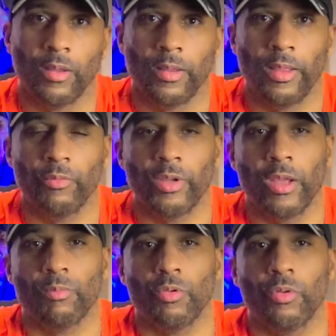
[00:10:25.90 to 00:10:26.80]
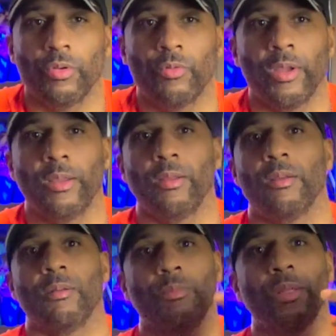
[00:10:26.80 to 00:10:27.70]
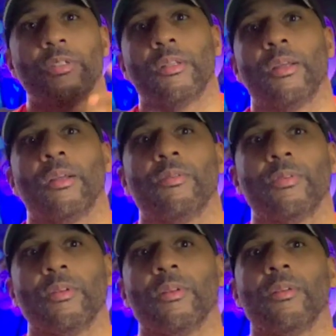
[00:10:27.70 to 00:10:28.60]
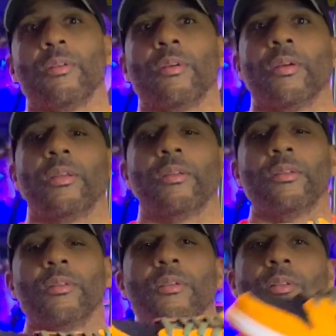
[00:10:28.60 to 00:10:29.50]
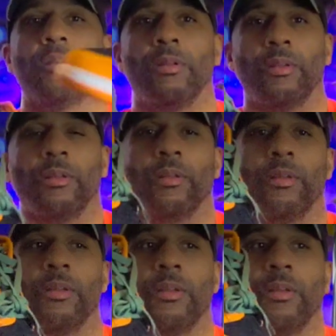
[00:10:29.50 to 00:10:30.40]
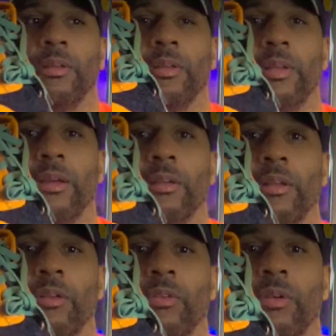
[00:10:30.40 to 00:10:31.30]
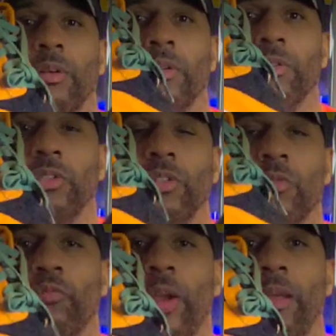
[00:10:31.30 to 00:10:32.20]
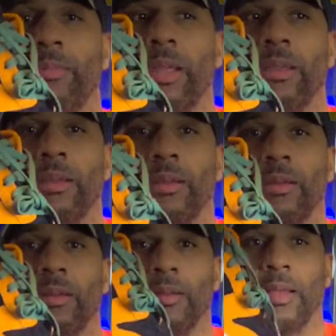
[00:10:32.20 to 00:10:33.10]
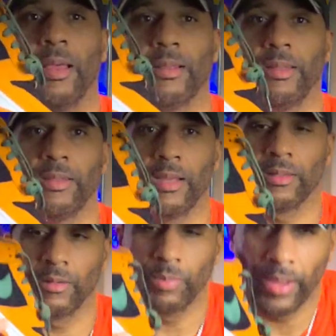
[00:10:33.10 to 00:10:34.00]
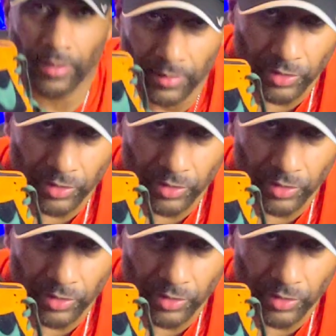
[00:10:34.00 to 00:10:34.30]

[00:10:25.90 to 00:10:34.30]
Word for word: and we got more on the way. Peace and love. All right. Your Dunk Low ceramic ugly duckling pack. Let's